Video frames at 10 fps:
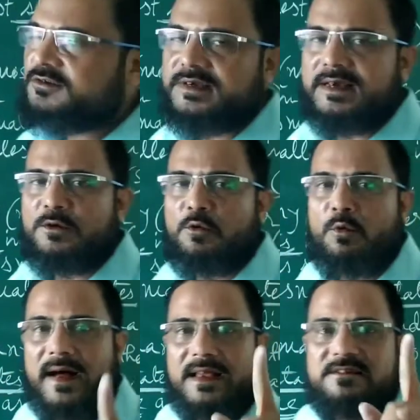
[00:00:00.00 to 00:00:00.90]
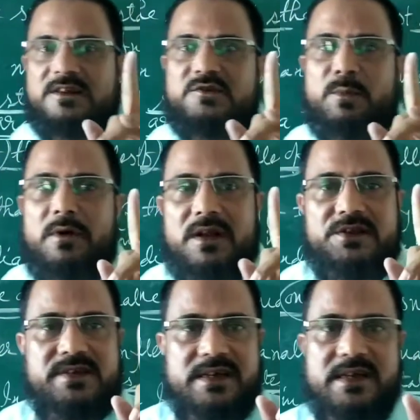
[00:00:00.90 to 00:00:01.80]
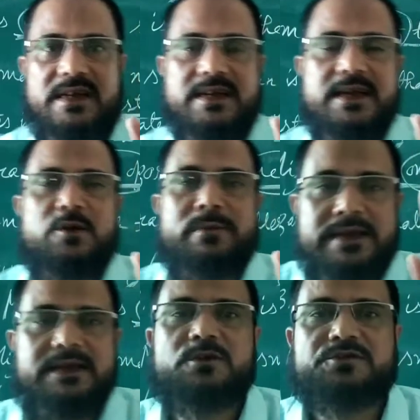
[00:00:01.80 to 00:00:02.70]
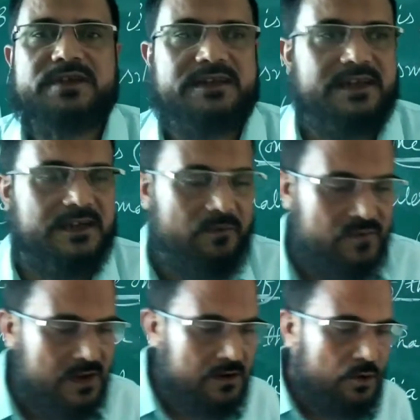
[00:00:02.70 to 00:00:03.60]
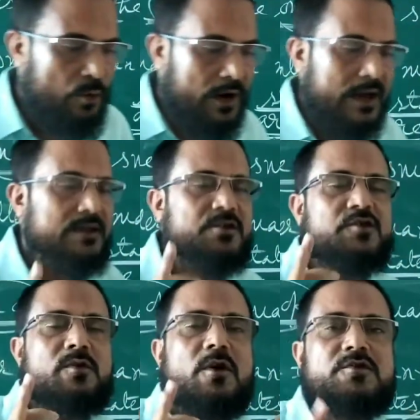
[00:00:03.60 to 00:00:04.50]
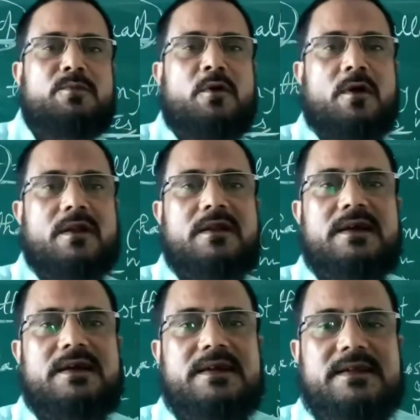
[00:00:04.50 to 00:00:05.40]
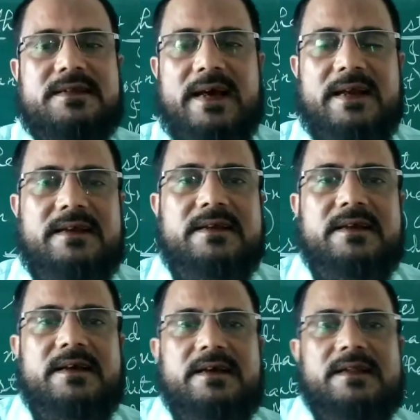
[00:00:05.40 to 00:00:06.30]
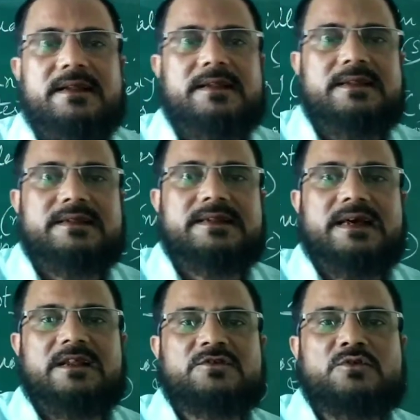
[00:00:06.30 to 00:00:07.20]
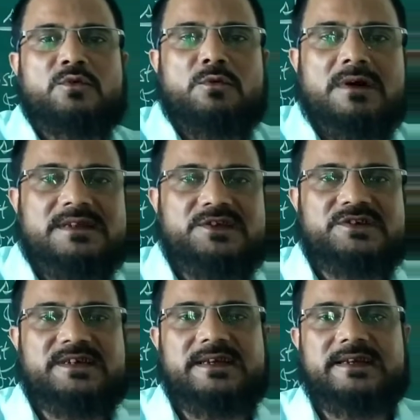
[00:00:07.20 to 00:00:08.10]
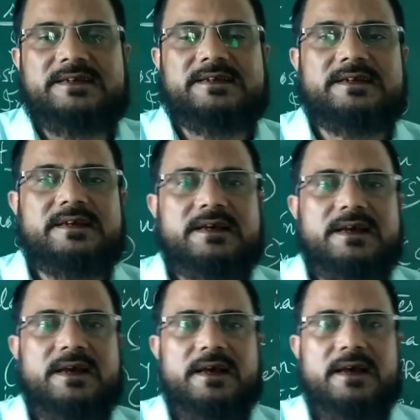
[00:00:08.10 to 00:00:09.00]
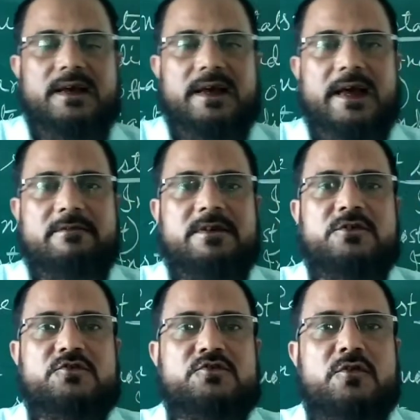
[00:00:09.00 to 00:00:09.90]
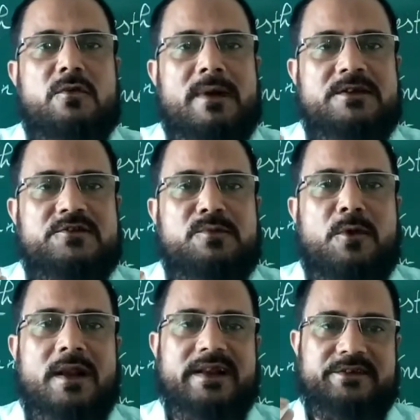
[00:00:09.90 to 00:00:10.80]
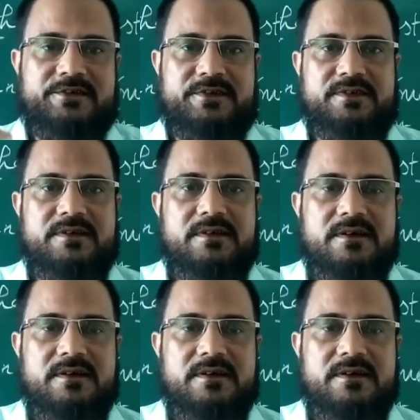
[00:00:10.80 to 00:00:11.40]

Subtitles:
you say Goa is the smallest state in India, you mean to say that Goa is so small that there is no other state having so much smallness.